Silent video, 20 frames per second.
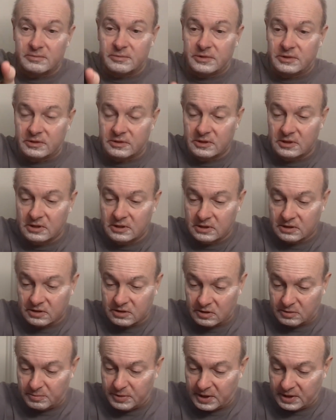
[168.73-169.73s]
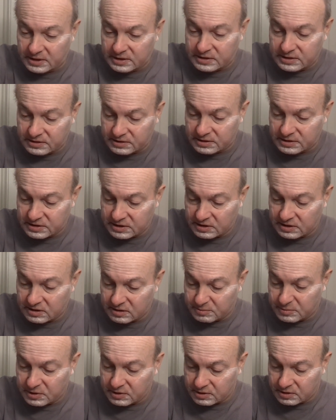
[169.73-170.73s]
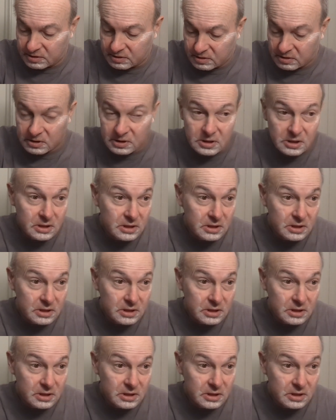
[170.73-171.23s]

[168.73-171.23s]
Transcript: I'm gonna go back to the tub here,